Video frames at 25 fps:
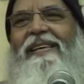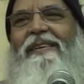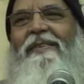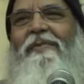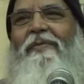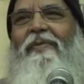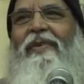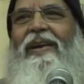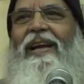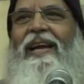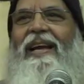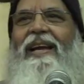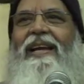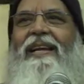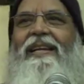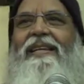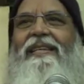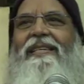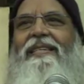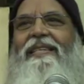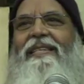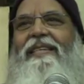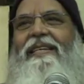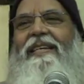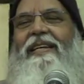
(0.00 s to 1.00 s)

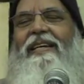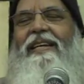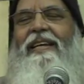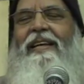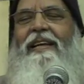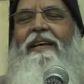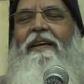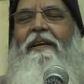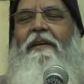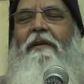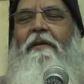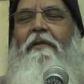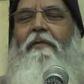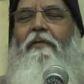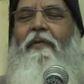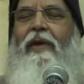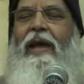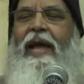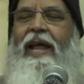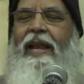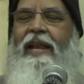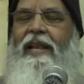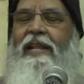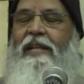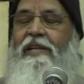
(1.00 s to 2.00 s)
Friends,
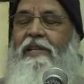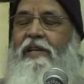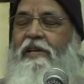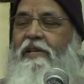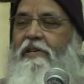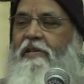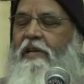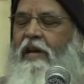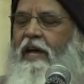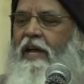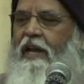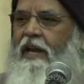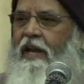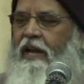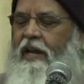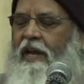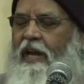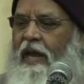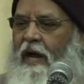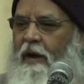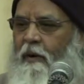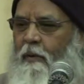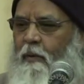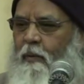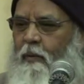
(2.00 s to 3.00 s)
when this is done,
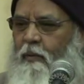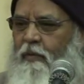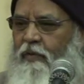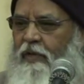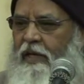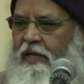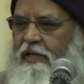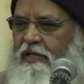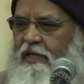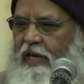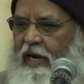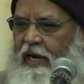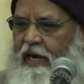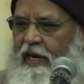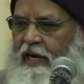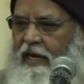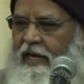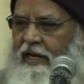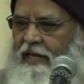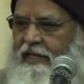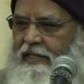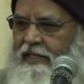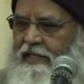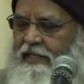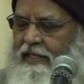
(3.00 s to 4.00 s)
now the
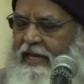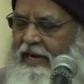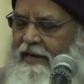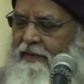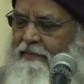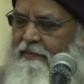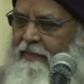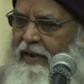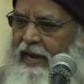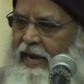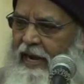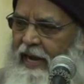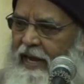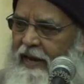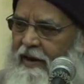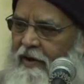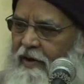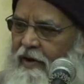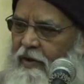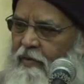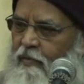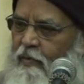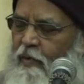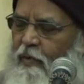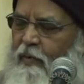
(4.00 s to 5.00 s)
child is, that man
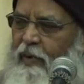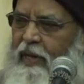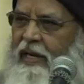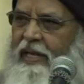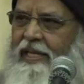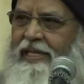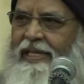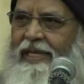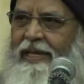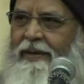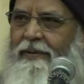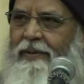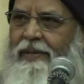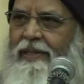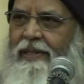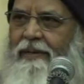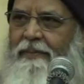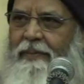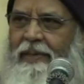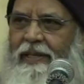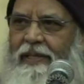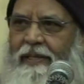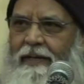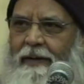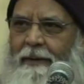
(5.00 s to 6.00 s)
or woman is given the
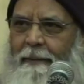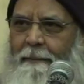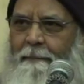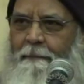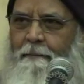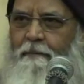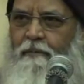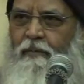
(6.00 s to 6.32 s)
mantra.